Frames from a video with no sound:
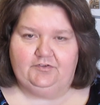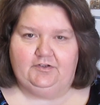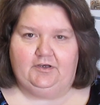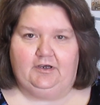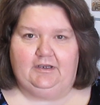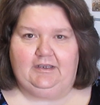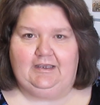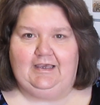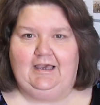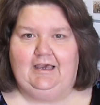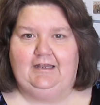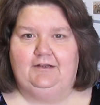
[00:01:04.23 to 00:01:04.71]
So
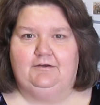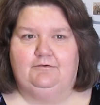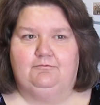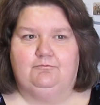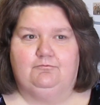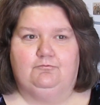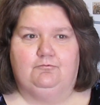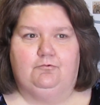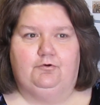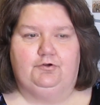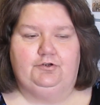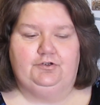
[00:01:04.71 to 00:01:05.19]
I kind
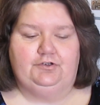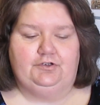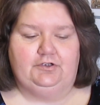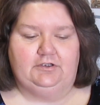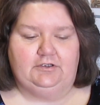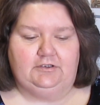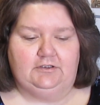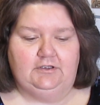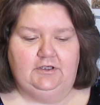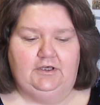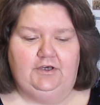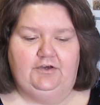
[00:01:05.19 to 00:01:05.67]
of wanted
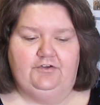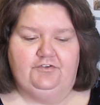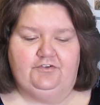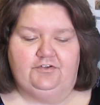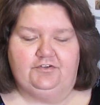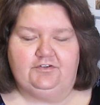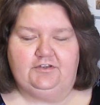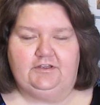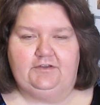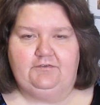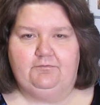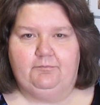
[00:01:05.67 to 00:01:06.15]
to
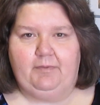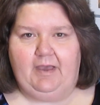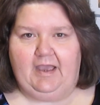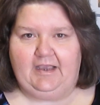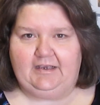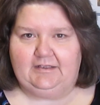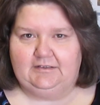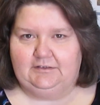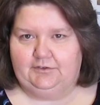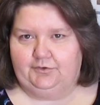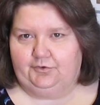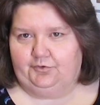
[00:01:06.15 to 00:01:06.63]
just give
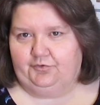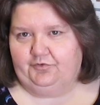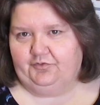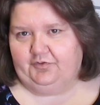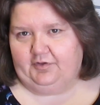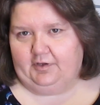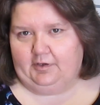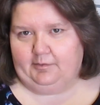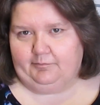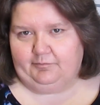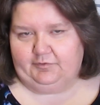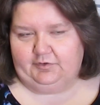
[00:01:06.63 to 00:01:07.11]
back a little
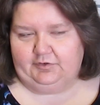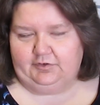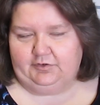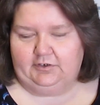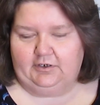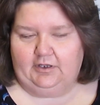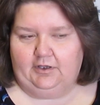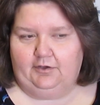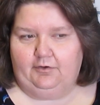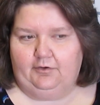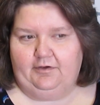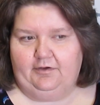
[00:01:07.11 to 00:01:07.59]
something, you
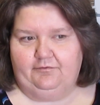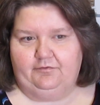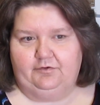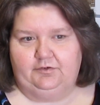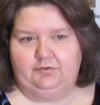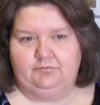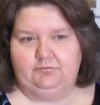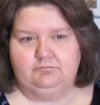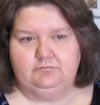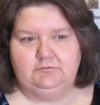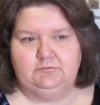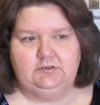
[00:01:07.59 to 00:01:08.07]
know.
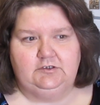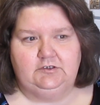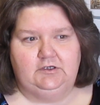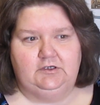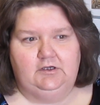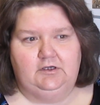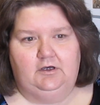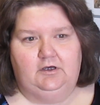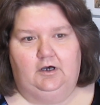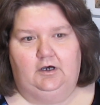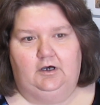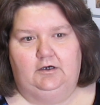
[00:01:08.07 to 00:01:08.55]
Every
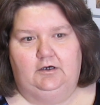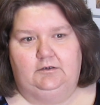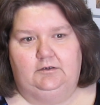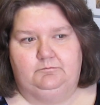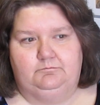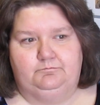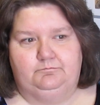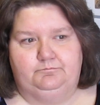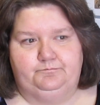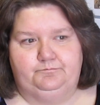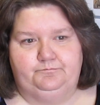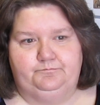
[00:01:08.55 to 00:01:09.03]

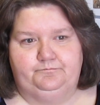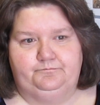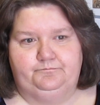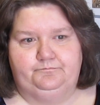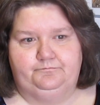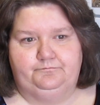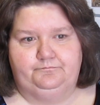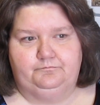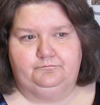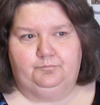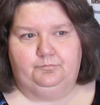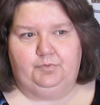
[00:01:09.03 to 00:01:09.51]

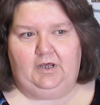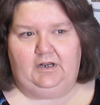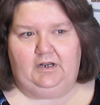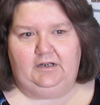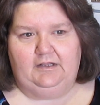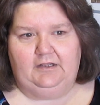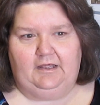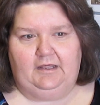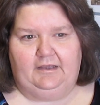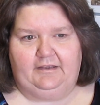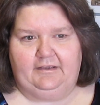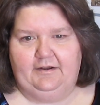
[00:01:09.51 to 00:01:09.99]
probably
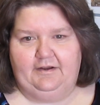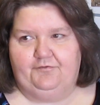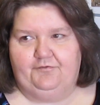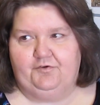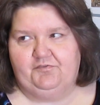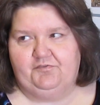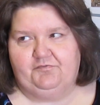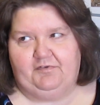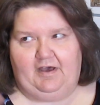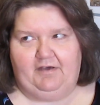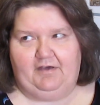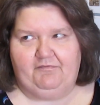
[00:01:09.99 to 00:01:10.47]
like every
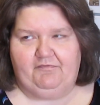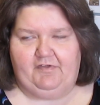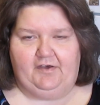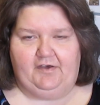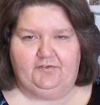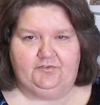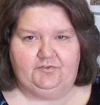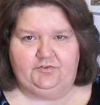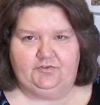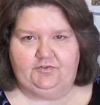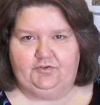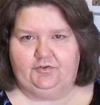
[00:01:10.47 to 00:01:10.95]

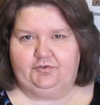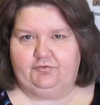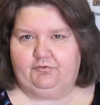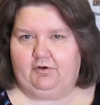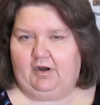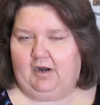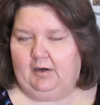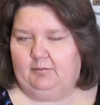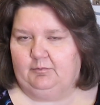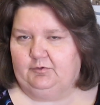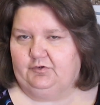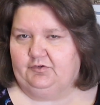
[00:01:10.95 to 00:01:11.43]
5,000
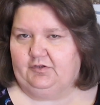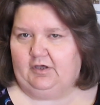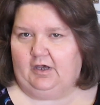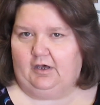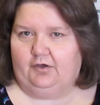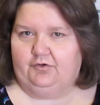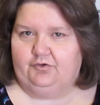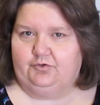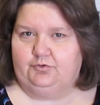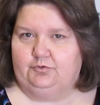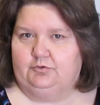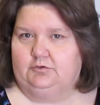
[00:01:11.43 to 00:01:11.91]
subscribers
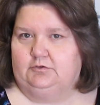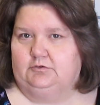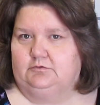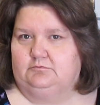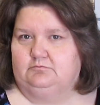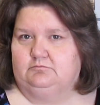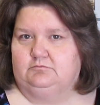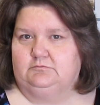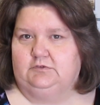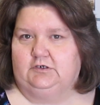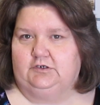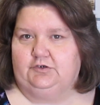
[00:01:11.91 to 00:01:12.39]
I'll do
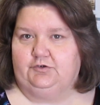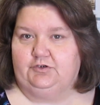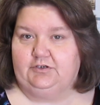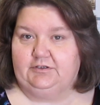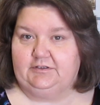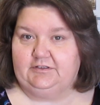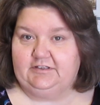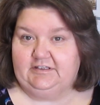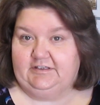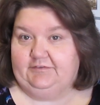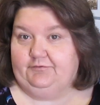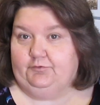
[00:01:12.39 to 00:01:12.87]
a
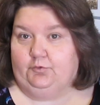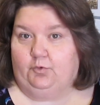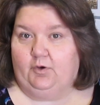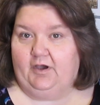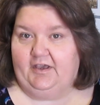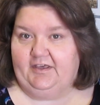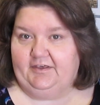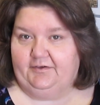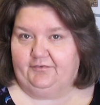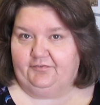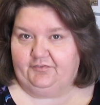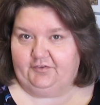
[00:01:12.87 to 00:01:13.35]

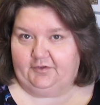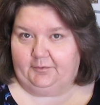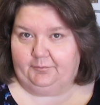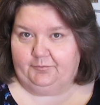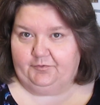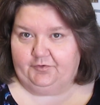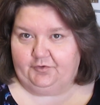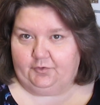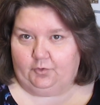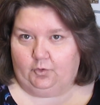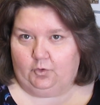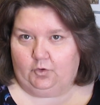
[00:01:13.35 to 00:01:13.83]
giveaway of some
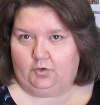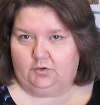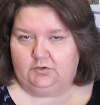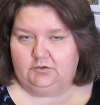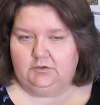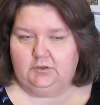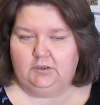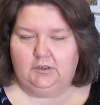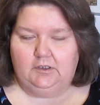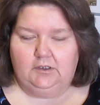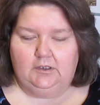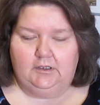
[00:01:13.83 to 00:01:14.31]
sort,
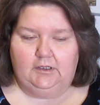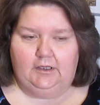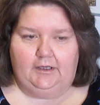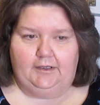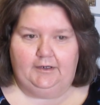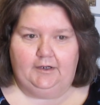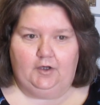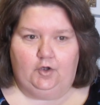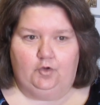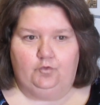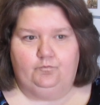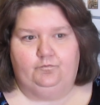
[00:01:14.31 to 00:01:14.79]
and
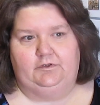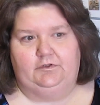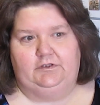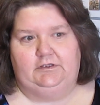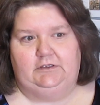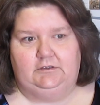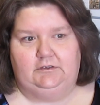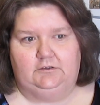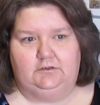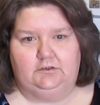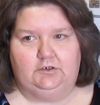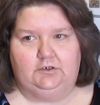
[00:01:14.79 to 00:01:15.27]

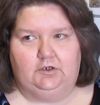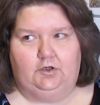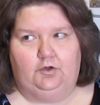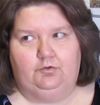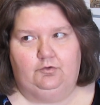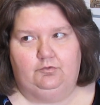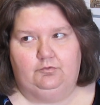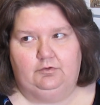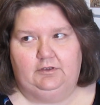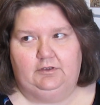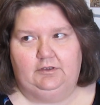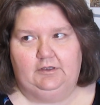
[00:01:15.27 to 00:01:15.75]
hopefully, you
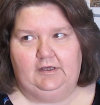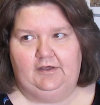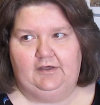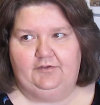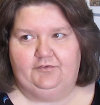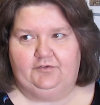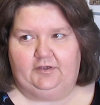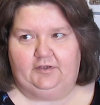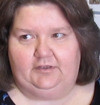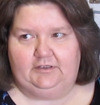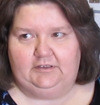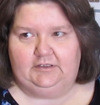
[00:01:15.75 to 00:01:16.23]
know,
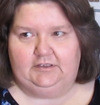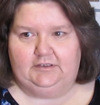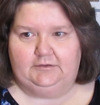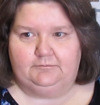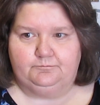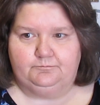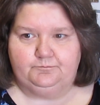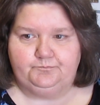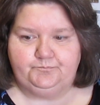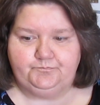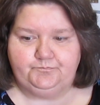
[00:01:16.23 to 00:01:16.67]
as I get